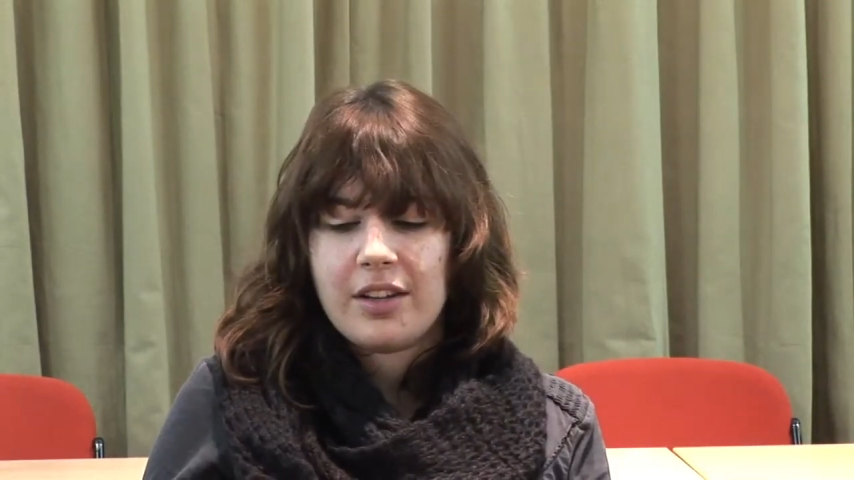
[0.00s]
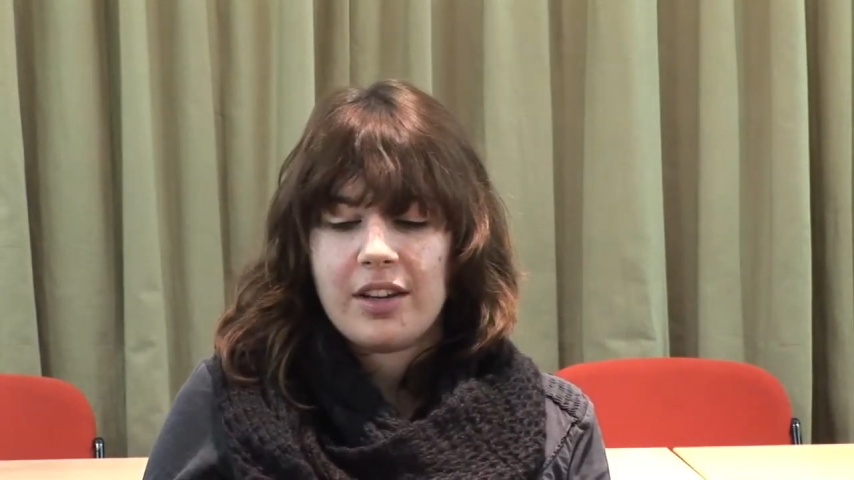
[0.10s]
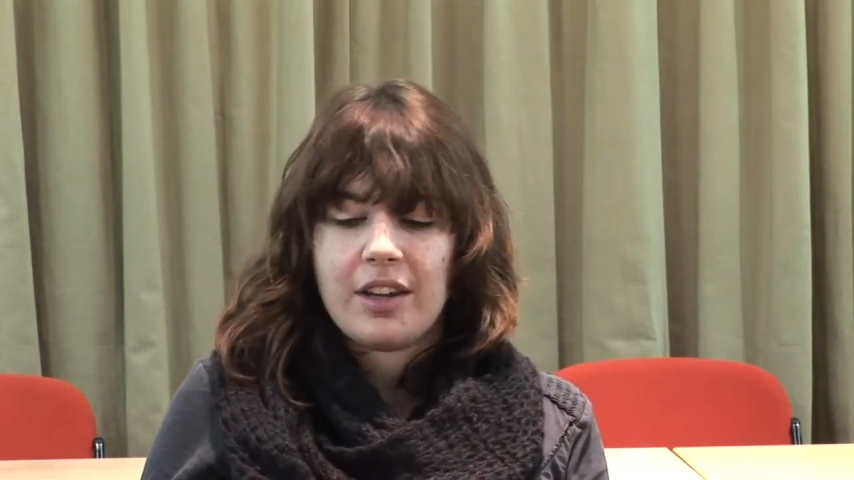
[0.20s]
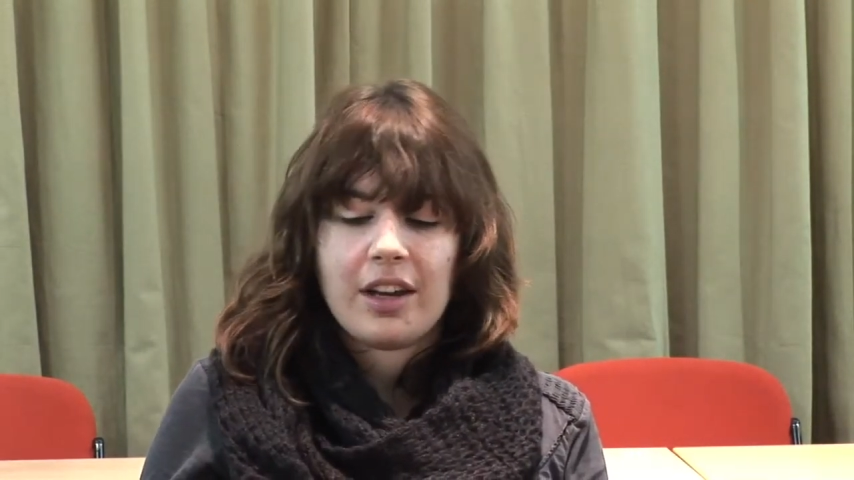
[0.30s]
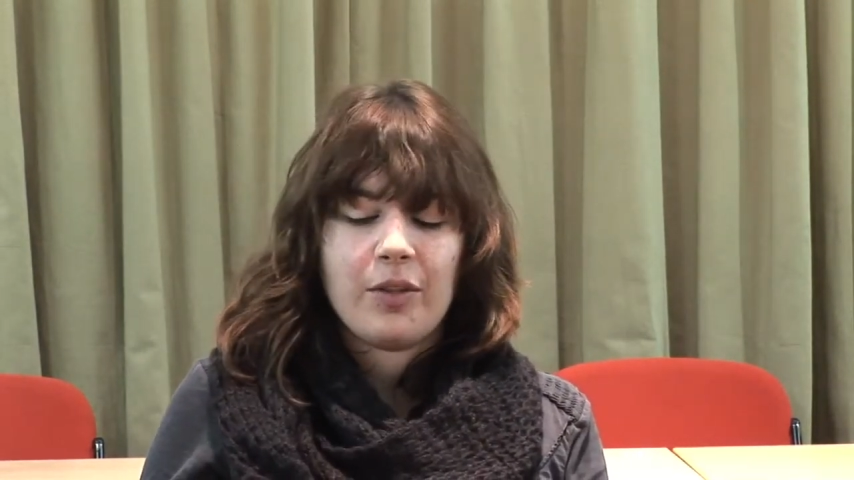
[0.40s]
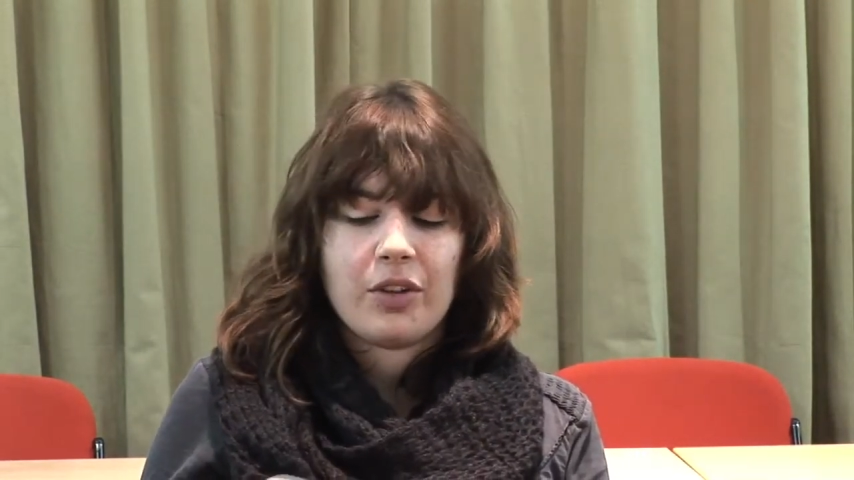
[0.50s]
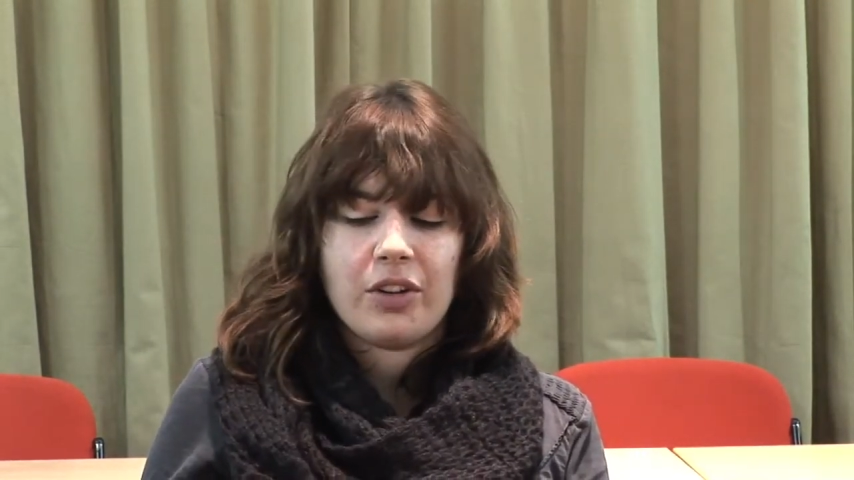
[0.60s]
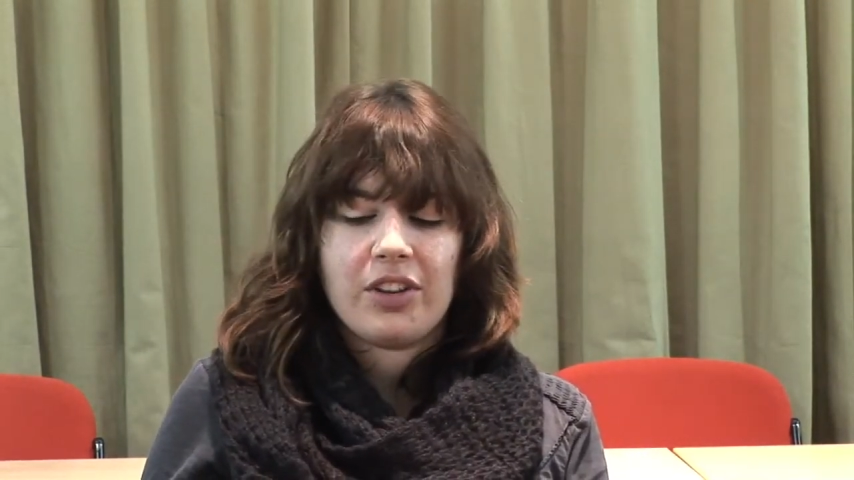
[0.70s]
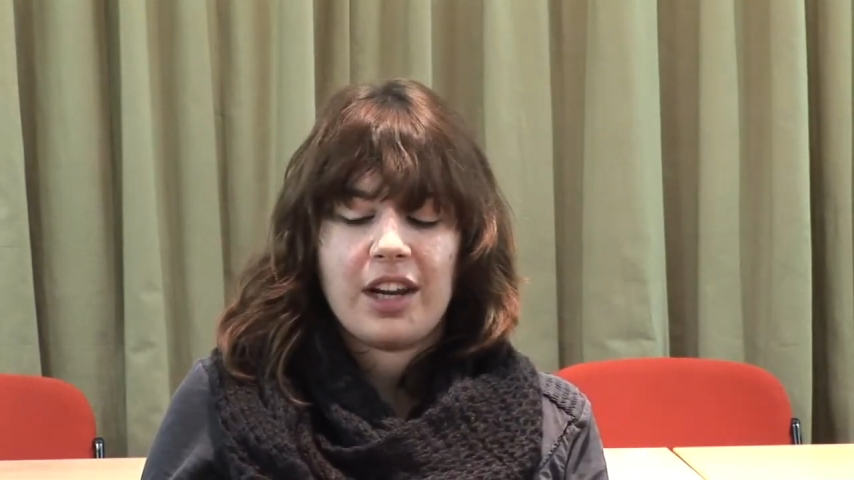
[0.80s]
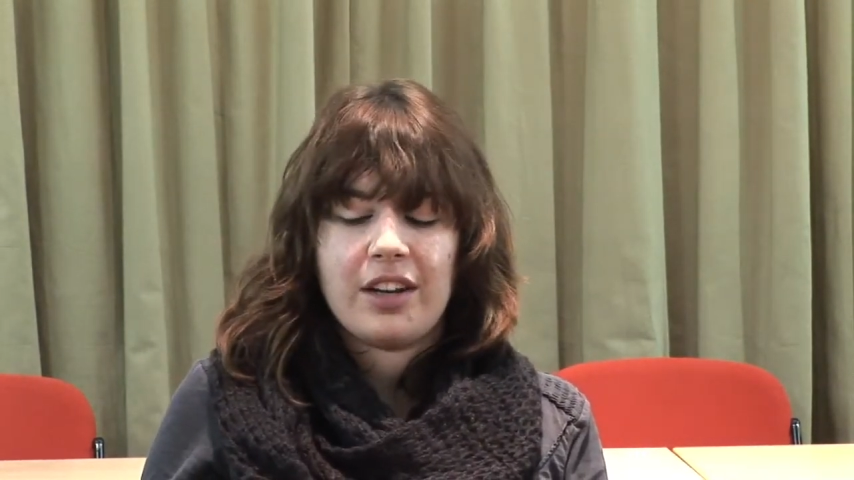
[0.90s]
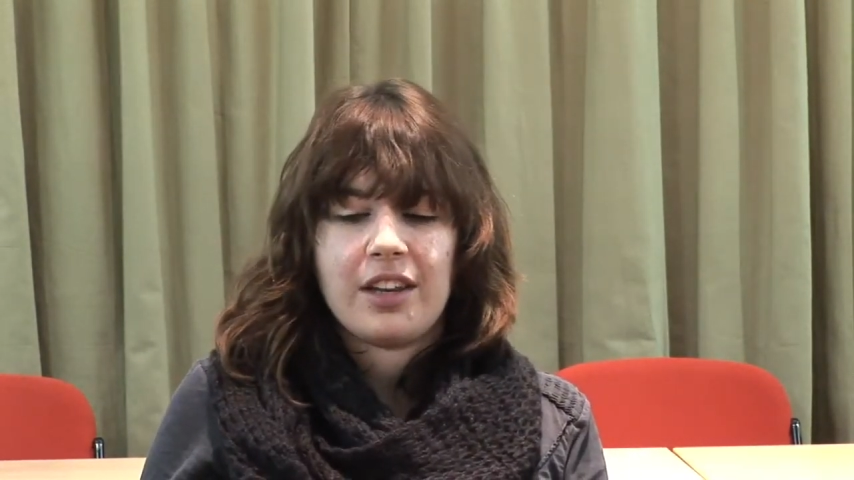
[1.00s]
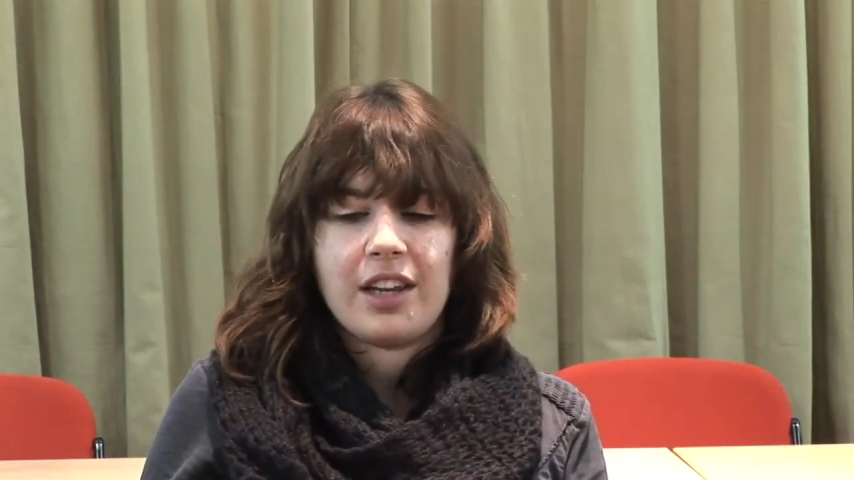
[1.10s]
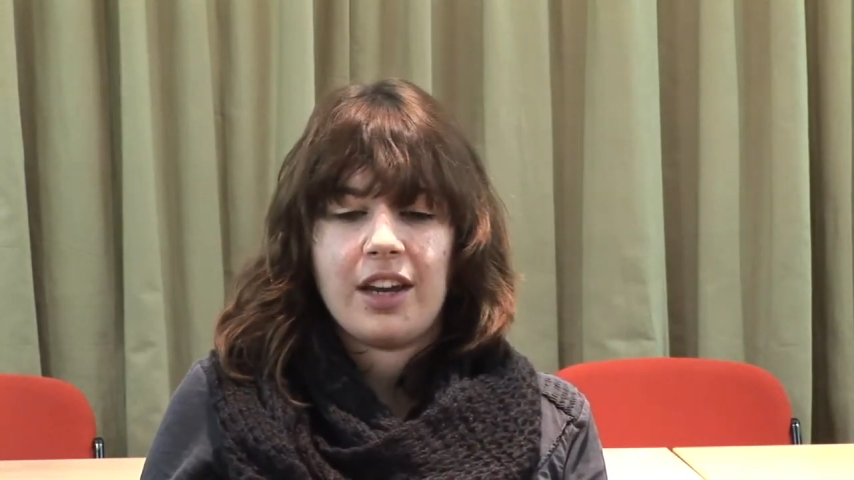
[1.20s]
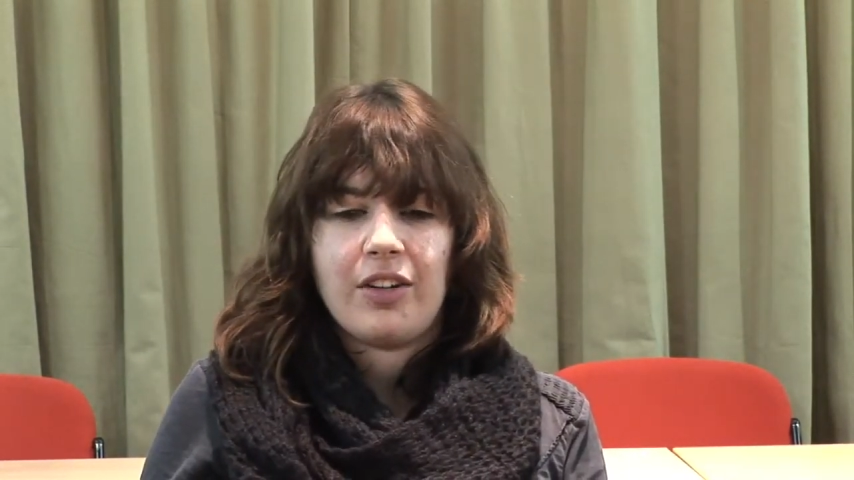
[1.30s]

it kind of got to the end of the year,